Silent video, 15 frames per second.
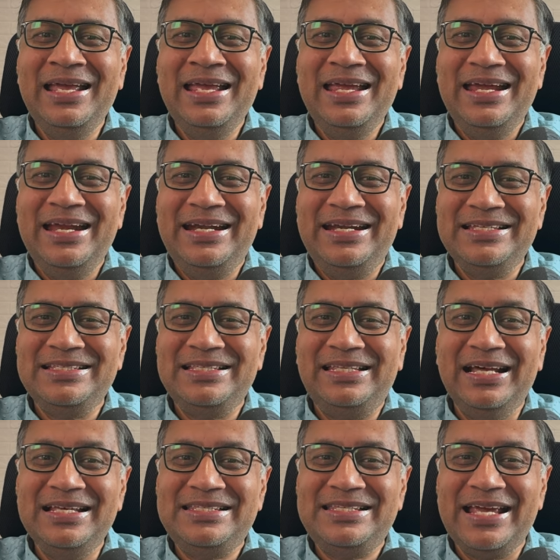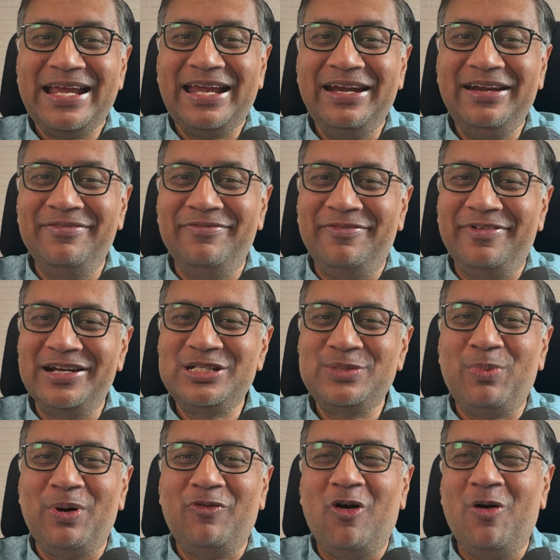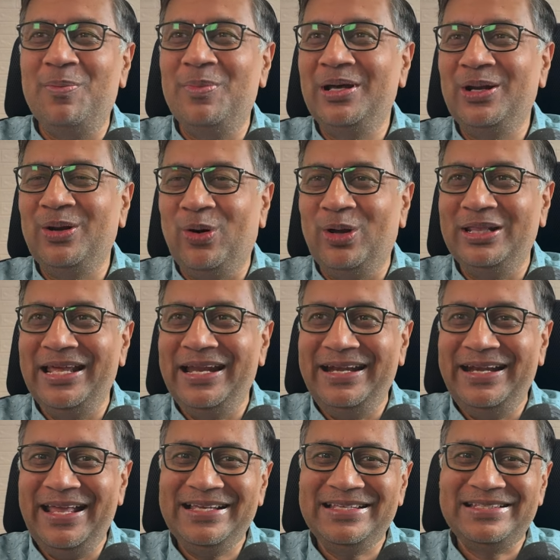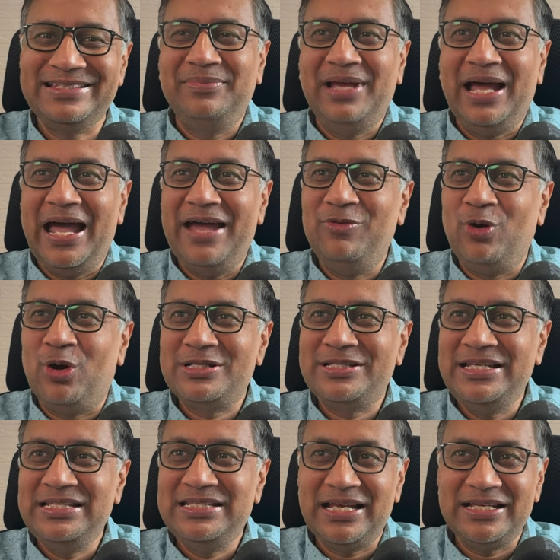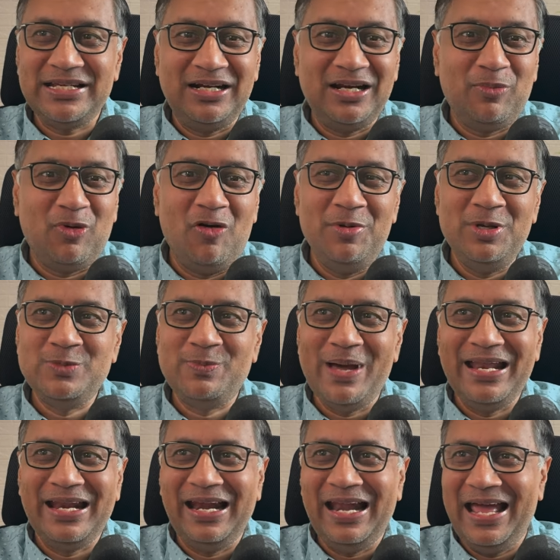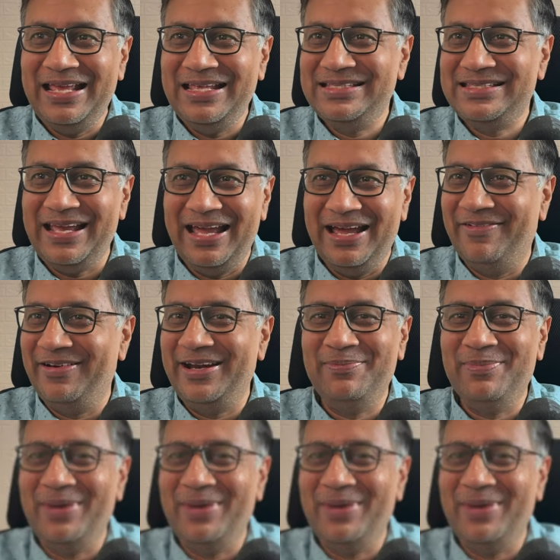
it is the second worst performer on the index. I have not seen such underperformance by Reliance ever in my